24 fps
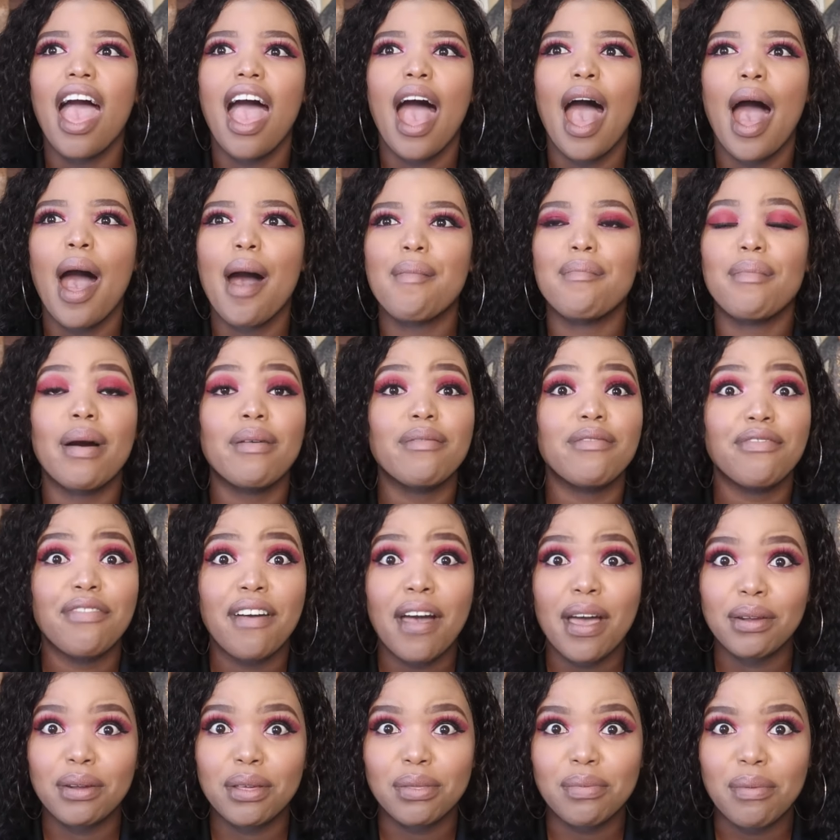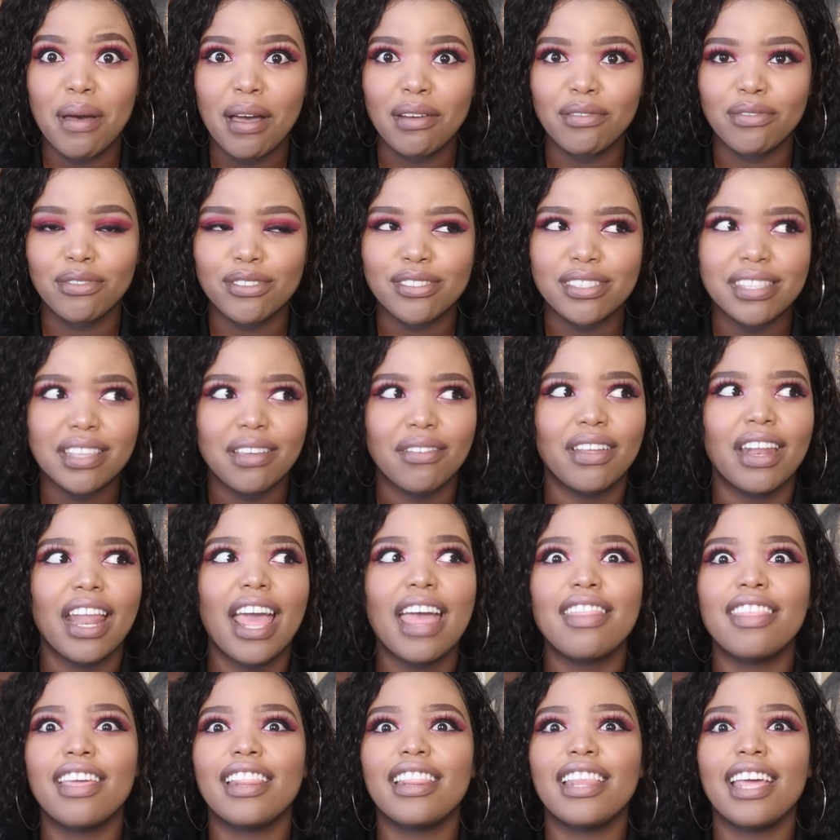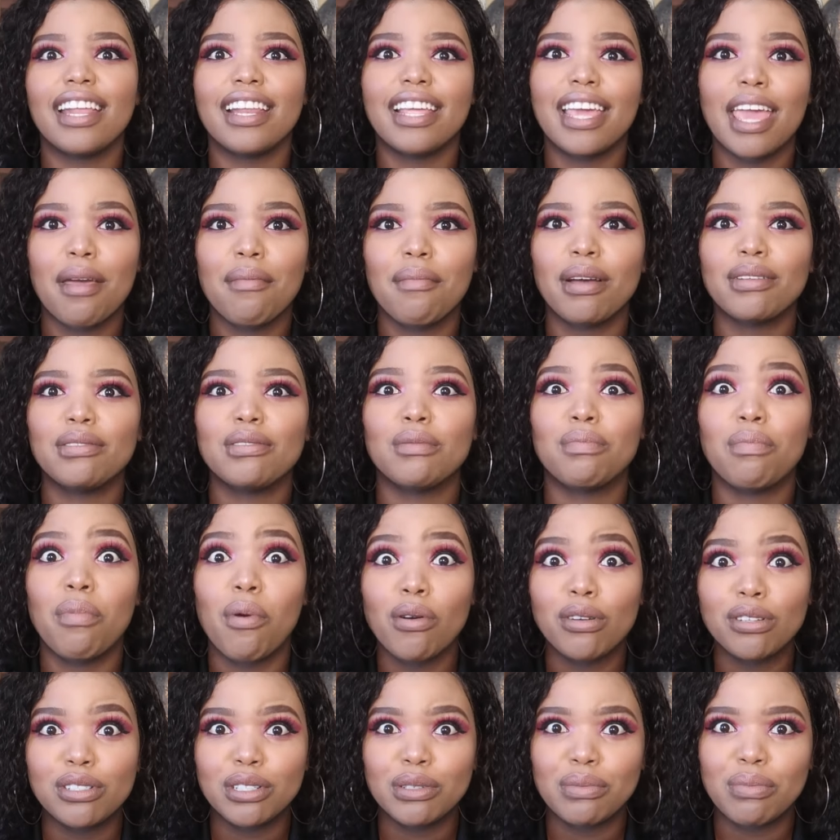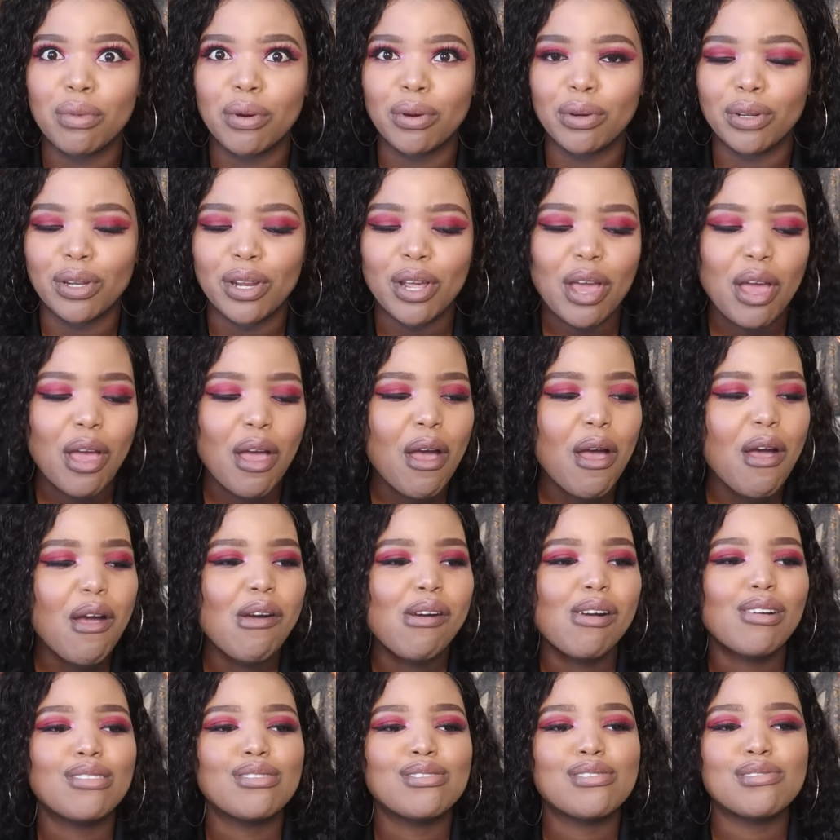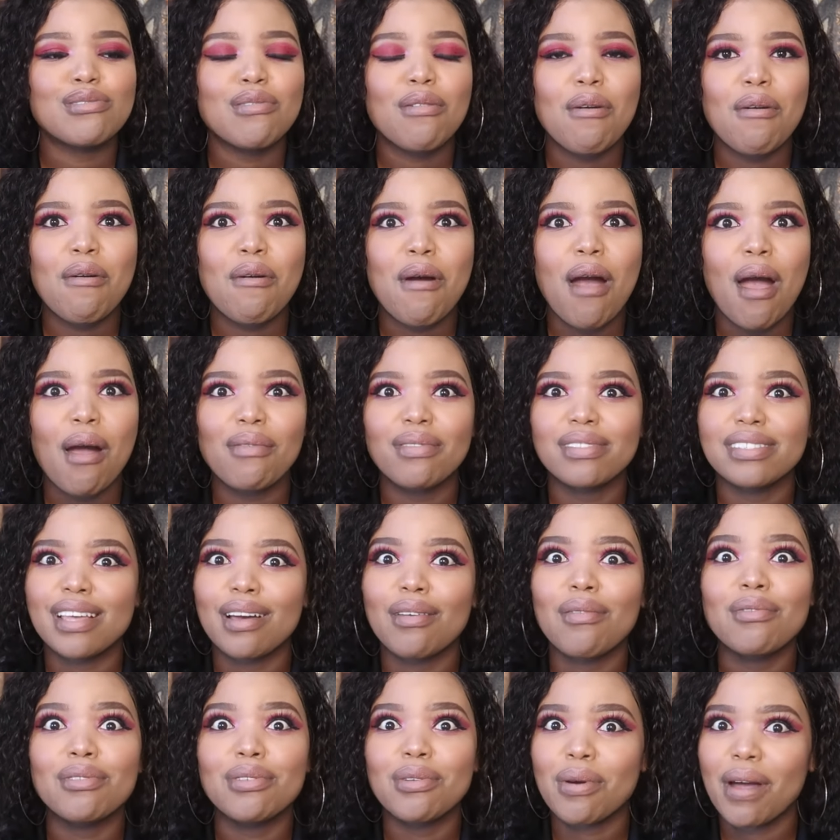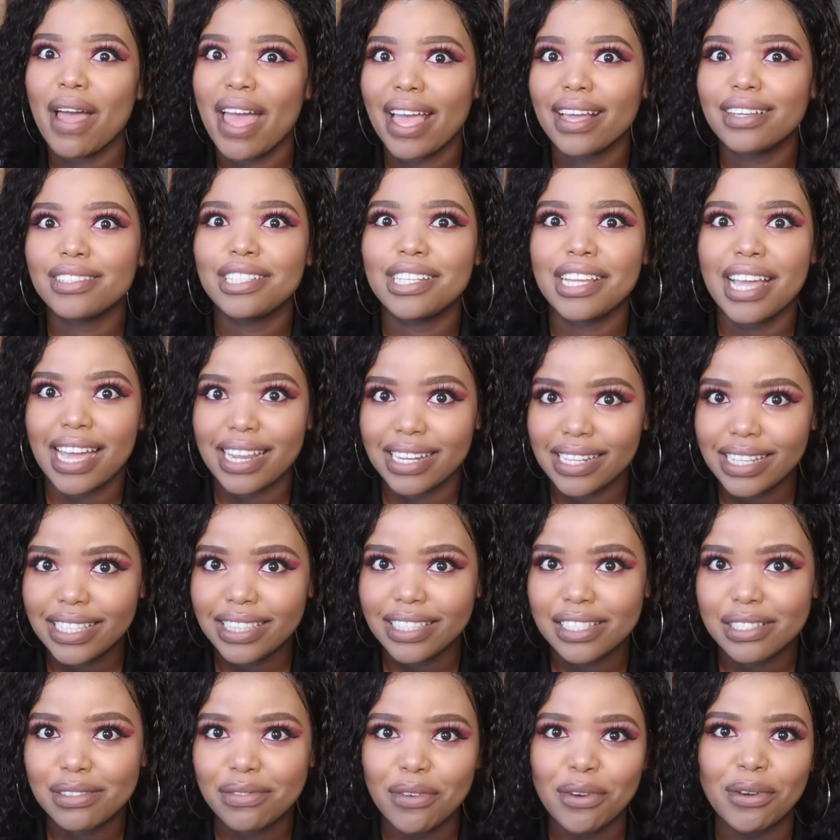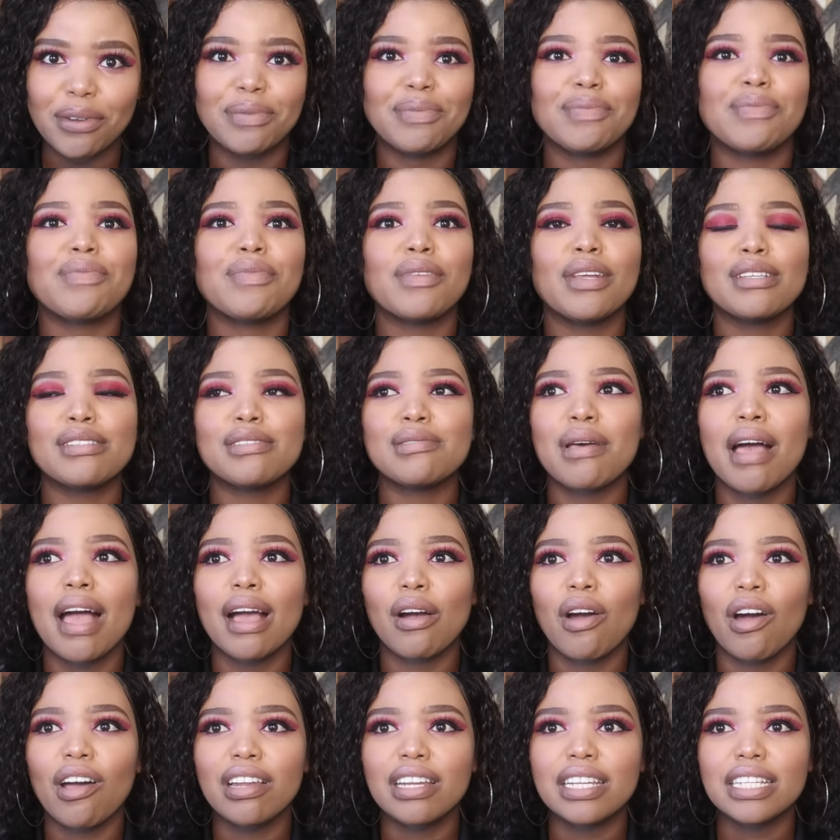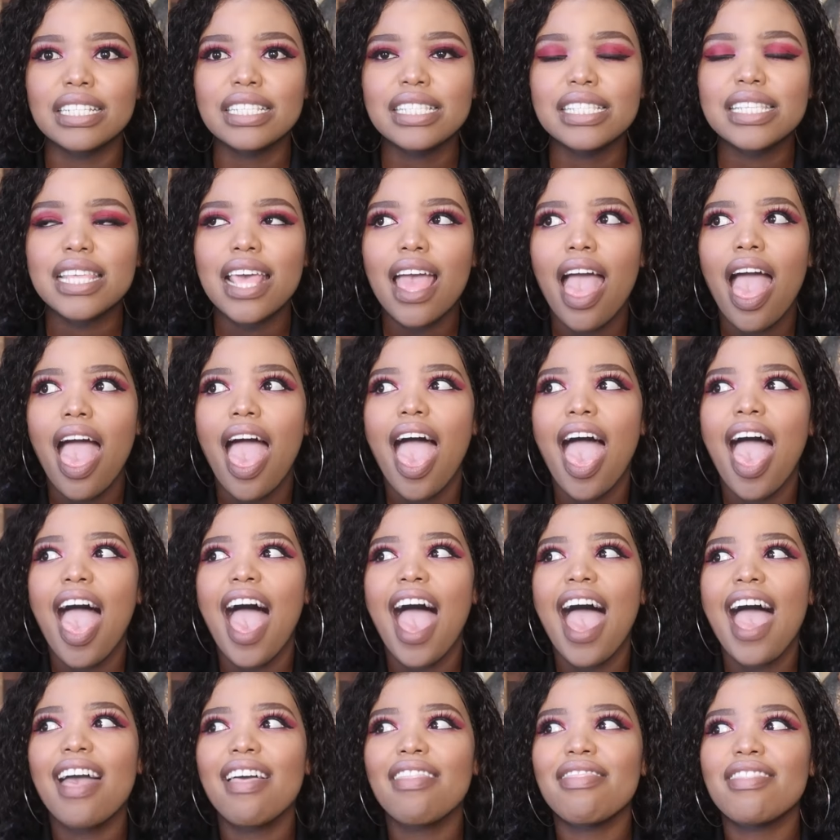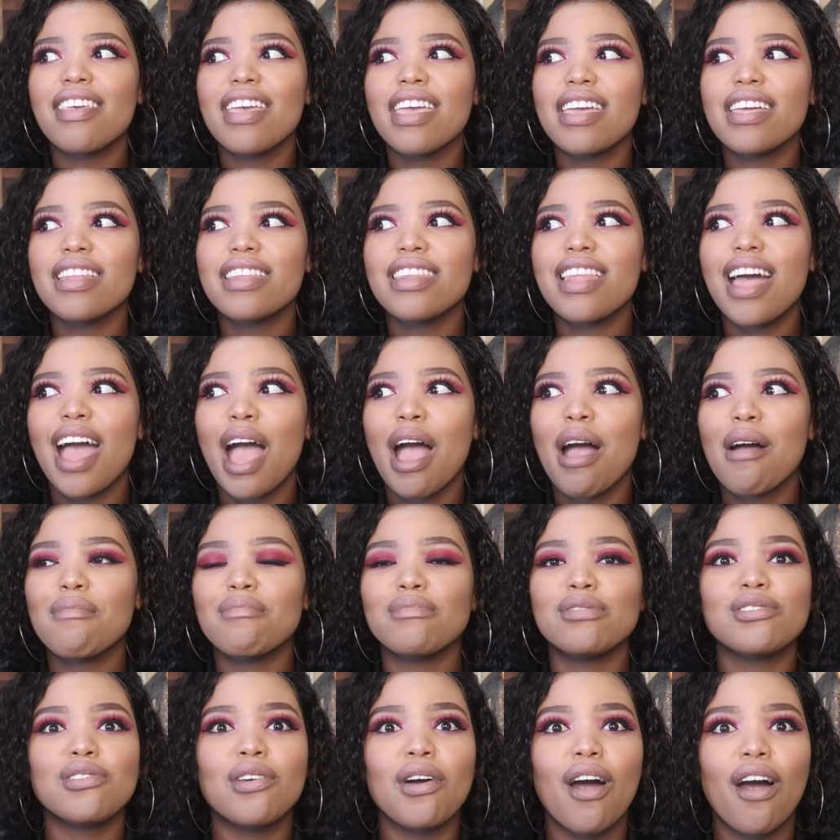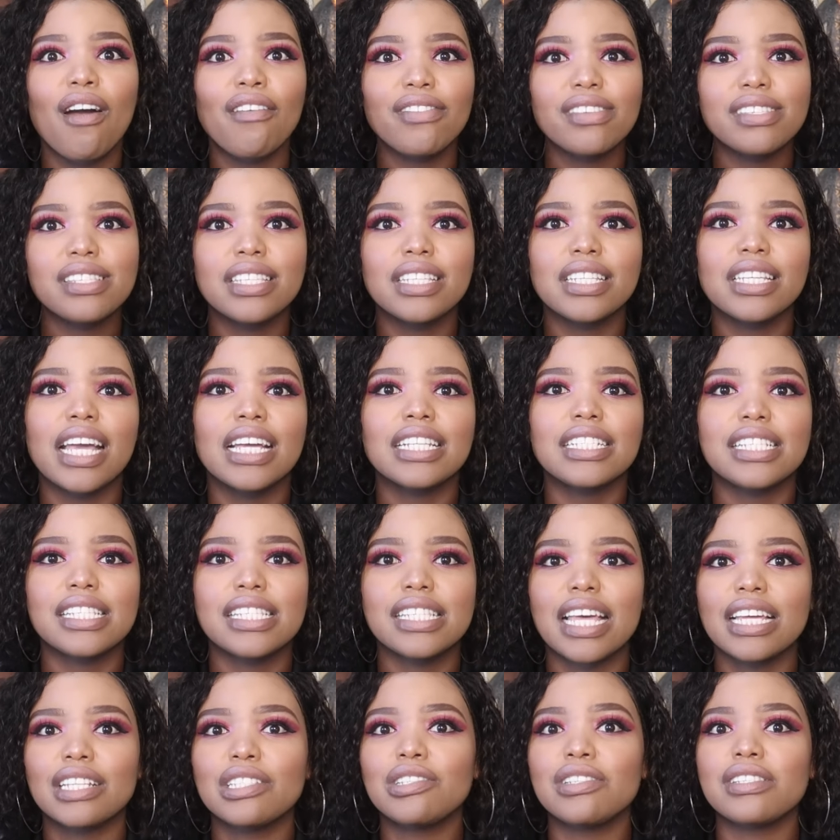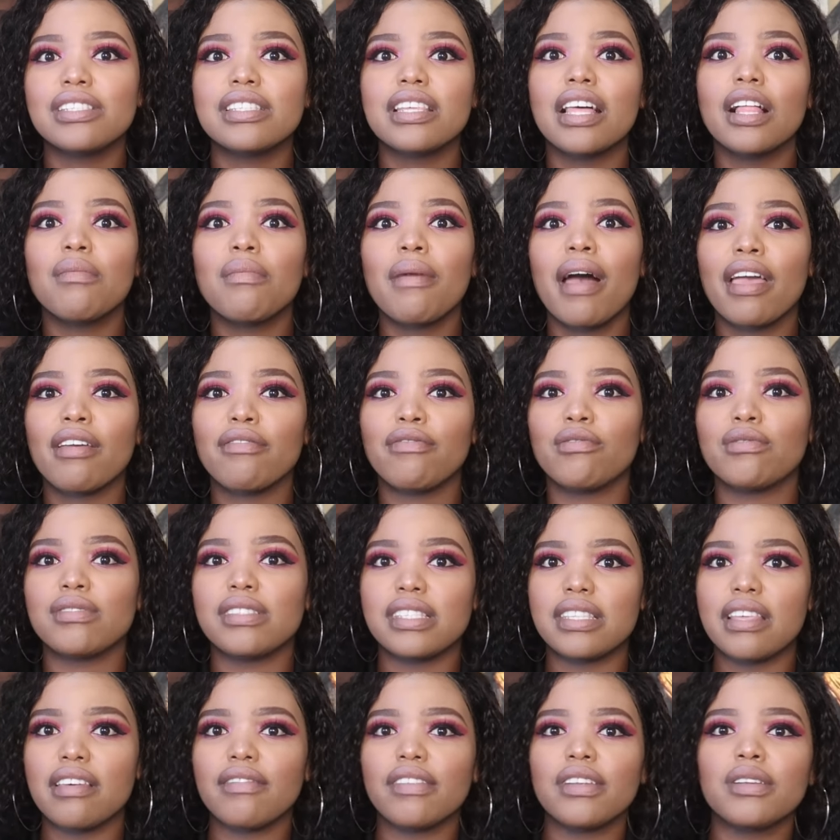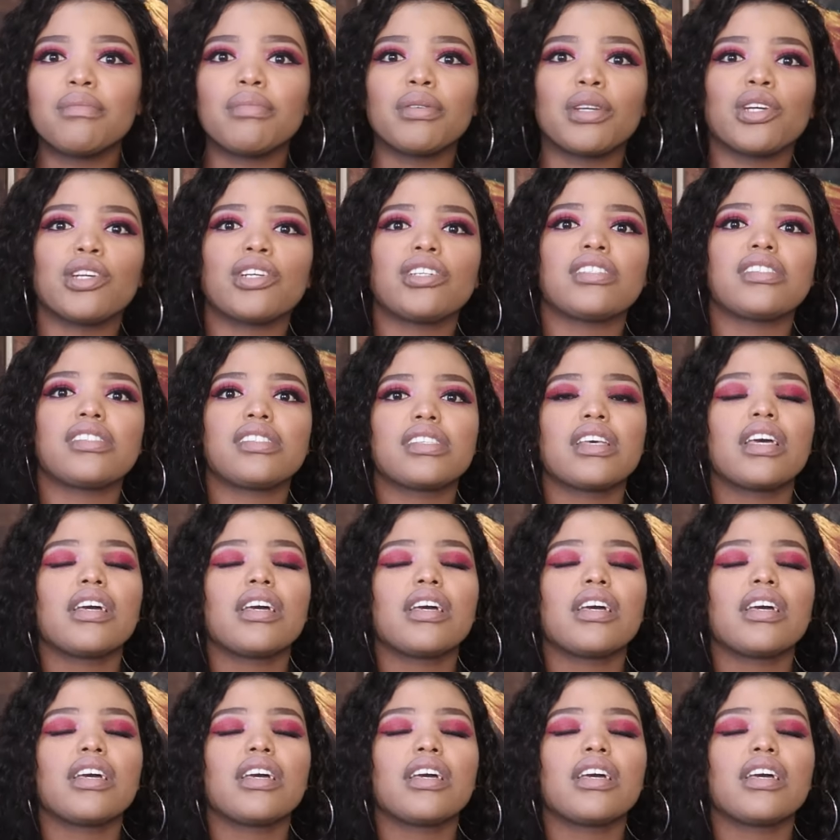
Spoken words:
I'm fine with my iPhone 7. And then it came out with portrait mode, so I was like, oh no, I need this phone. So I got it. And then, so obviously I decided to sell my iPhone 7 because